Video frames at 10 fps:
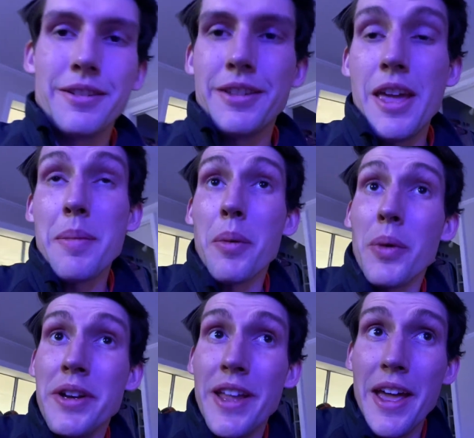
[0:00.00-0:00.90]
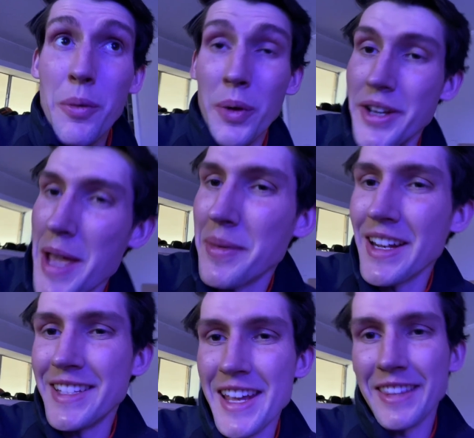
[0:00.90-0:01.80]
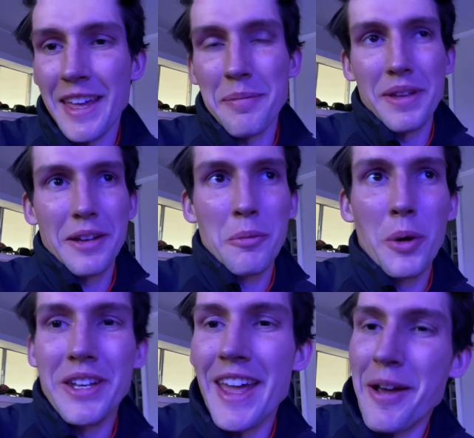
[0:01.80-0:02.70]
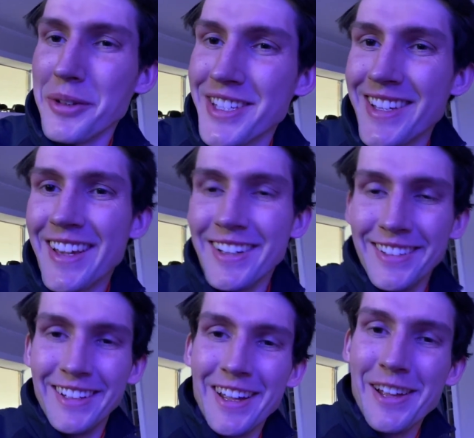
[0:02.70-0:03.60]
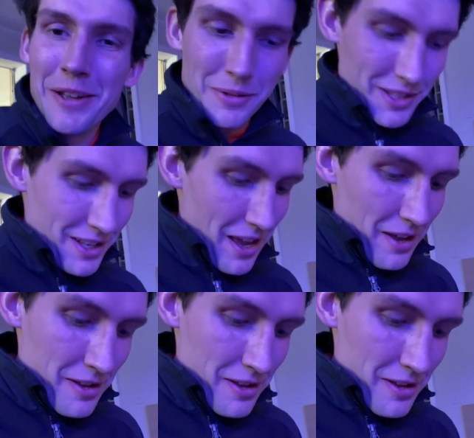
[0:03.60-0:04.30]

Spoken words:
Yeah, but one day I'm gonna get a tank that big. One day, we'll see. We'll see.